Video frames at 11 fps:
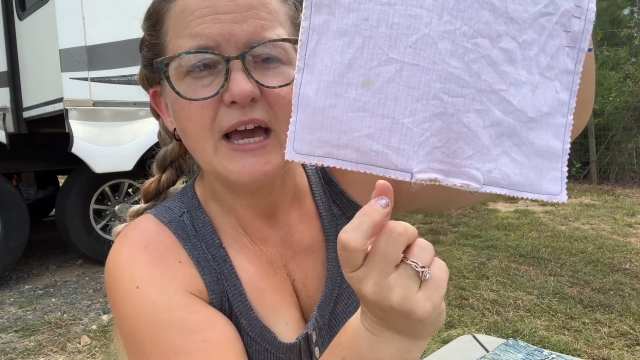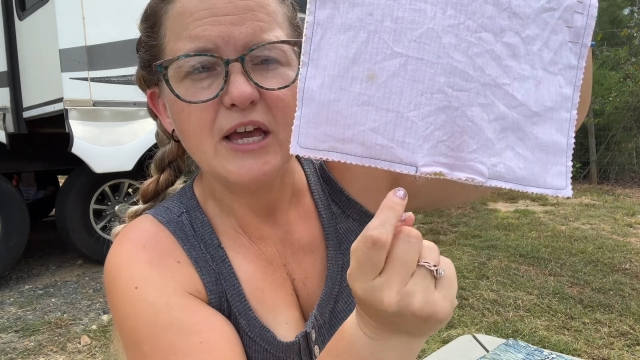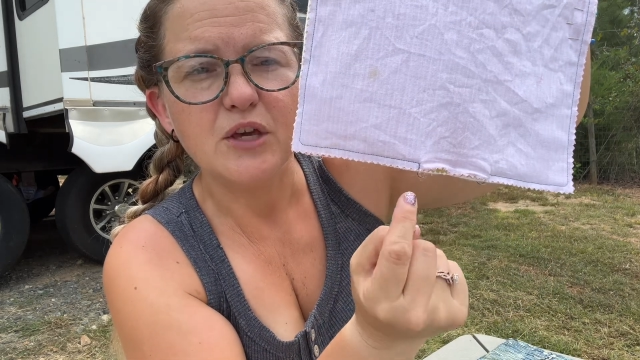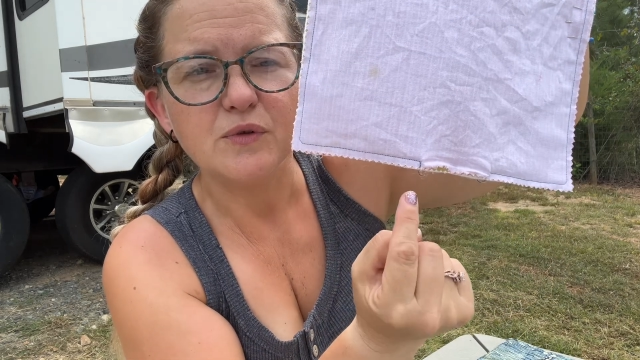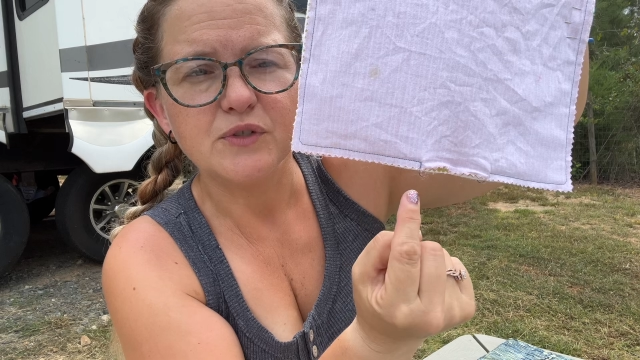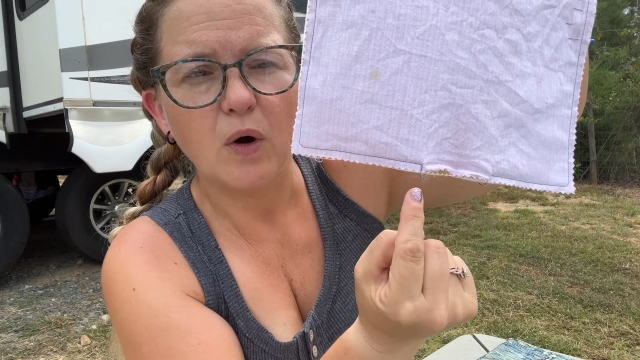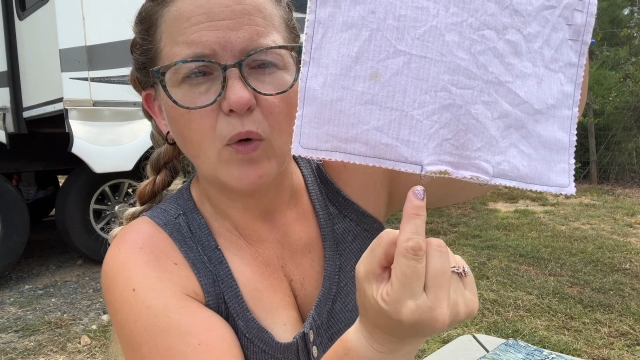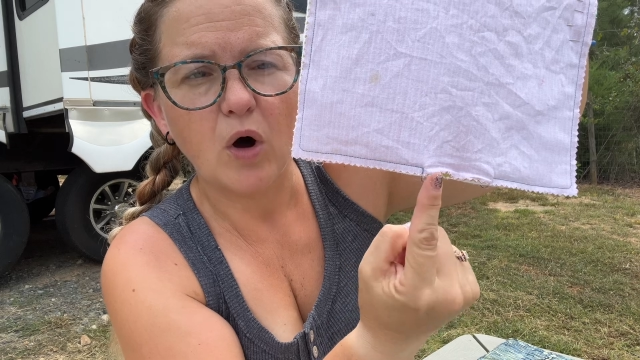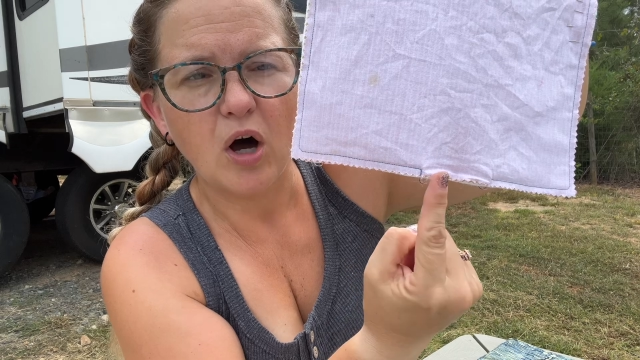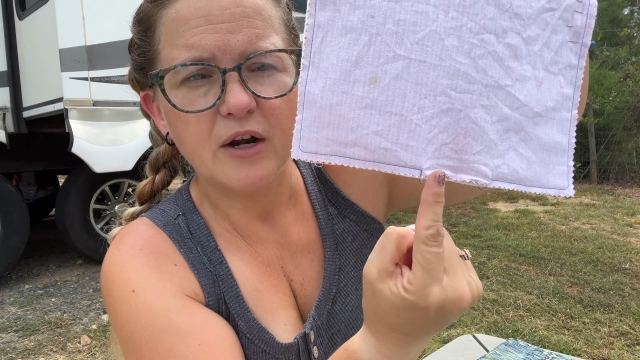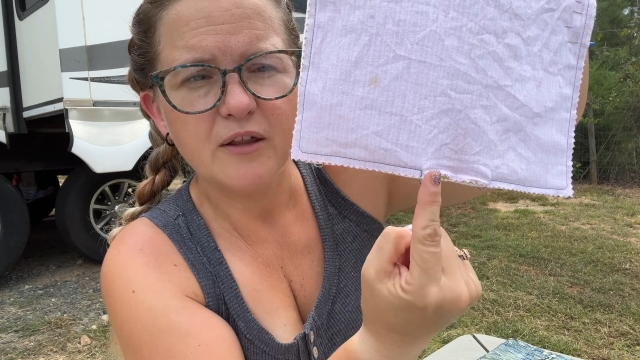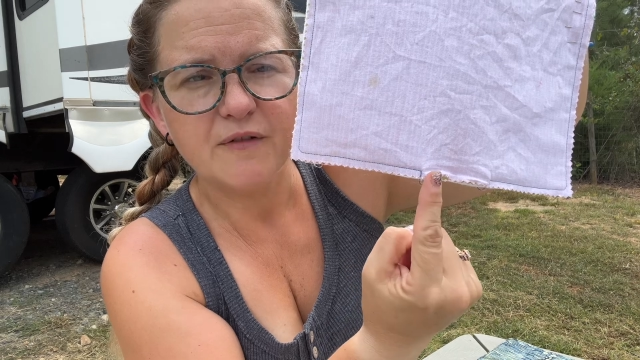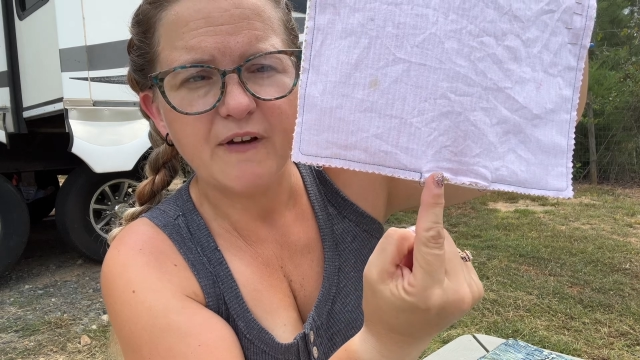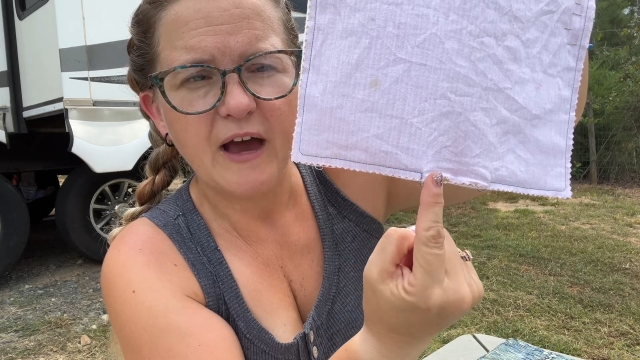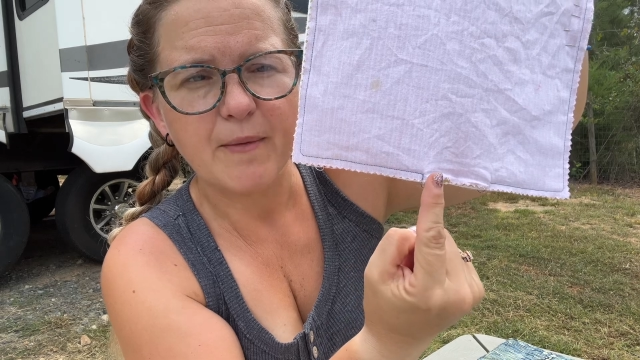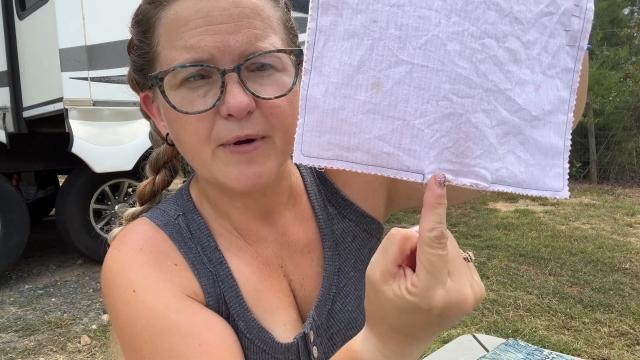You sew onto the
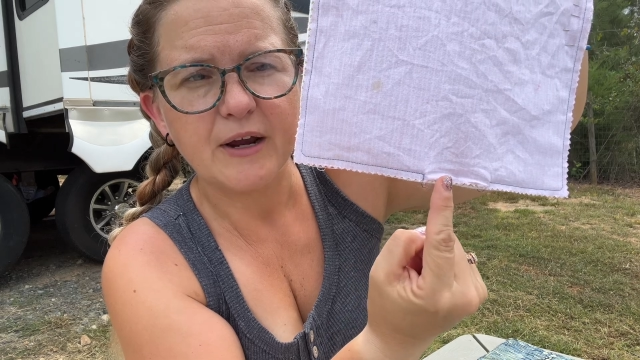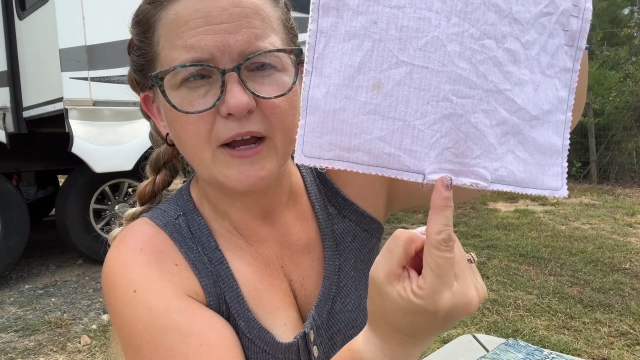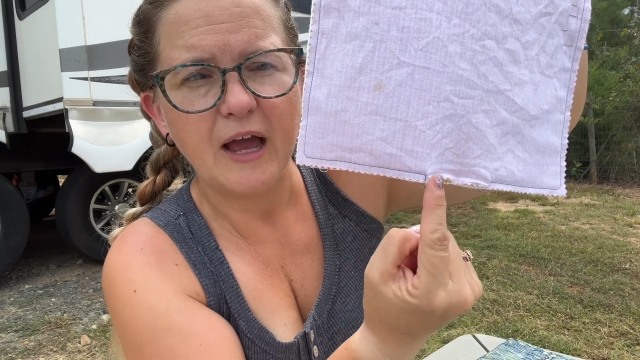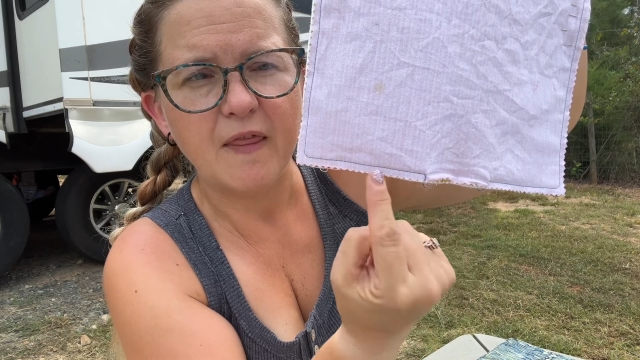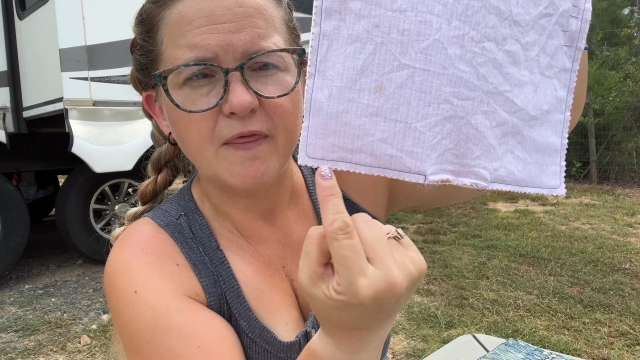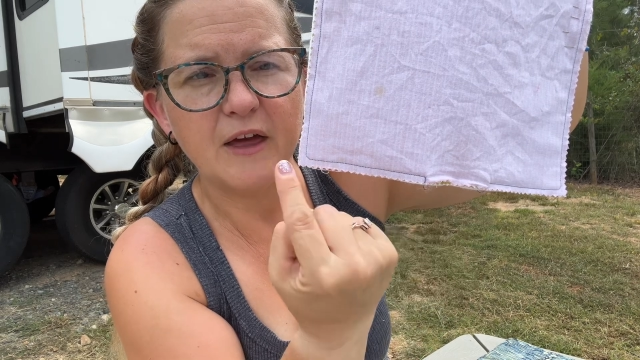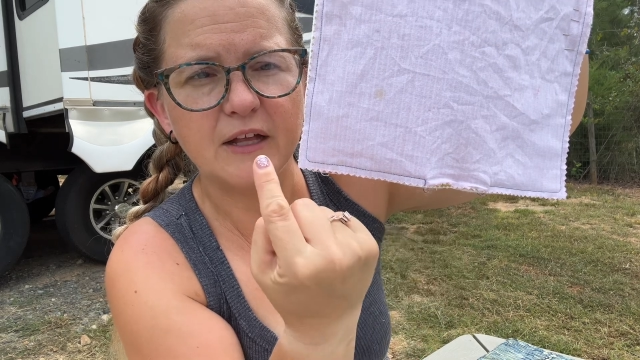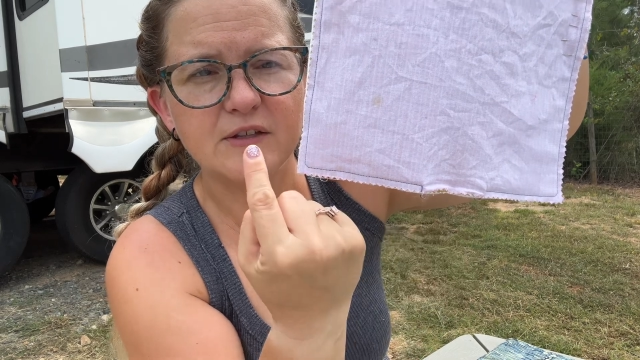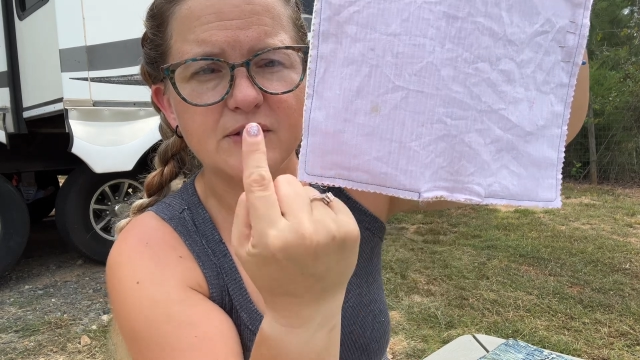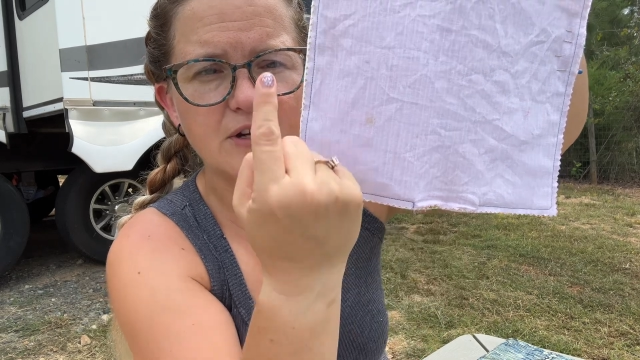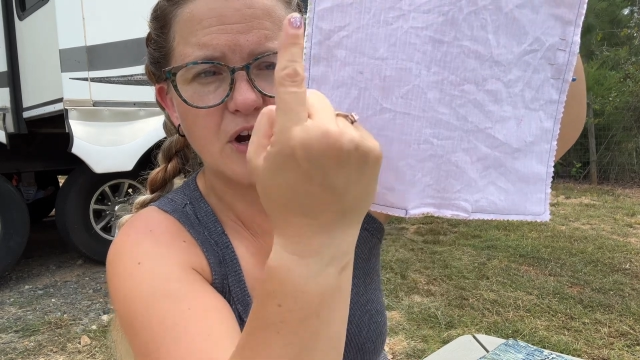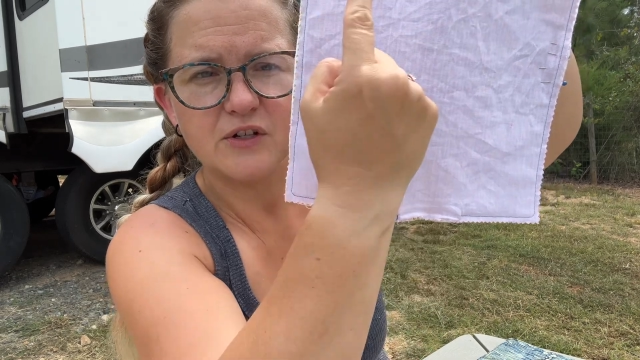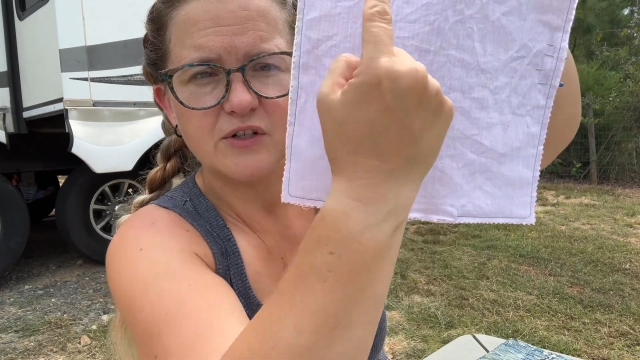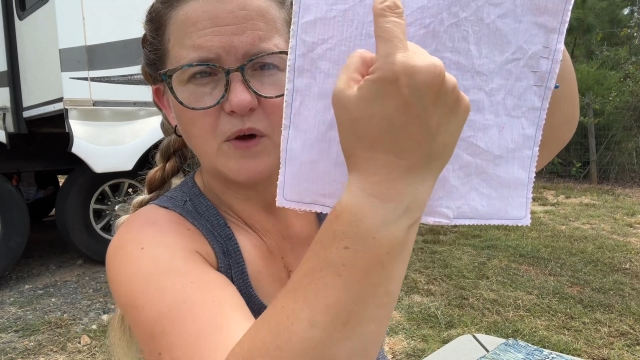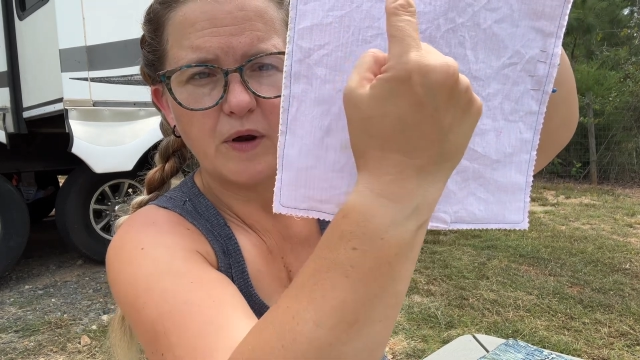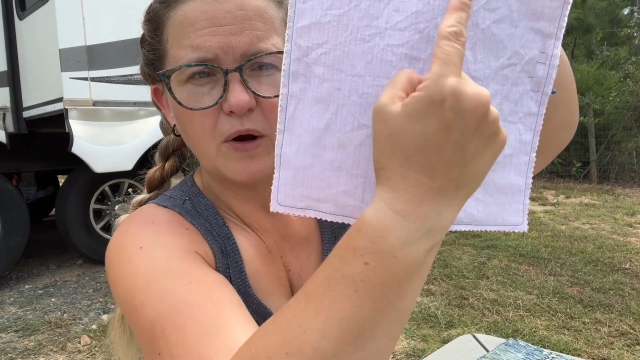fabric and then start
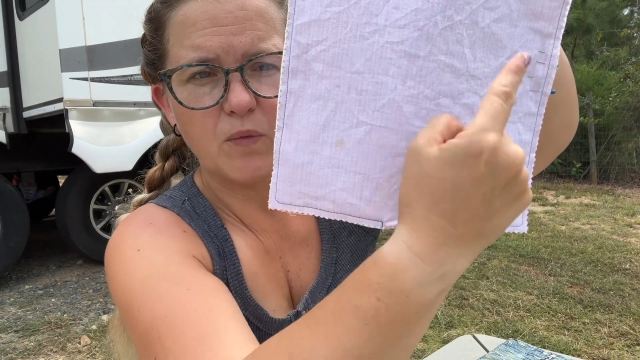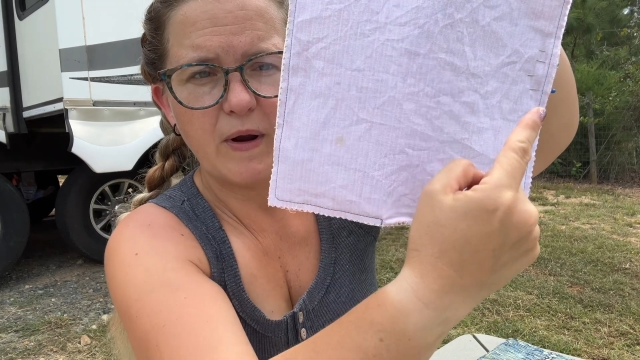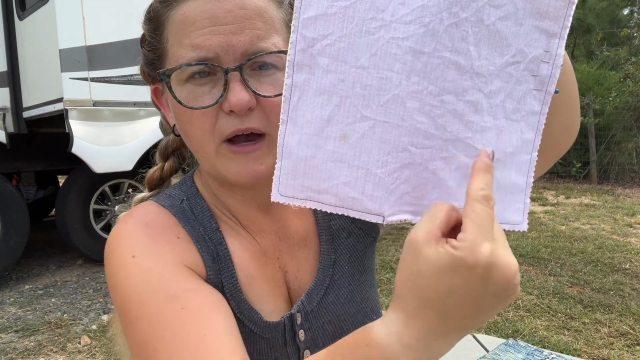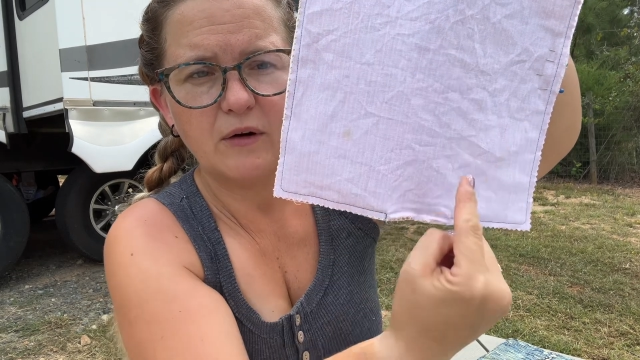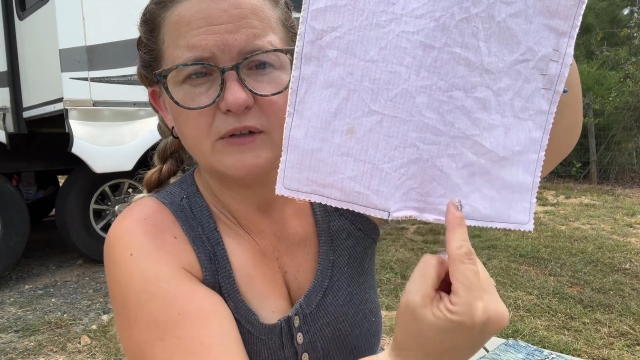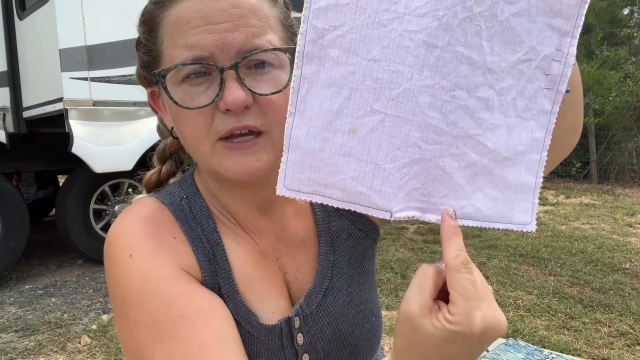sewing around,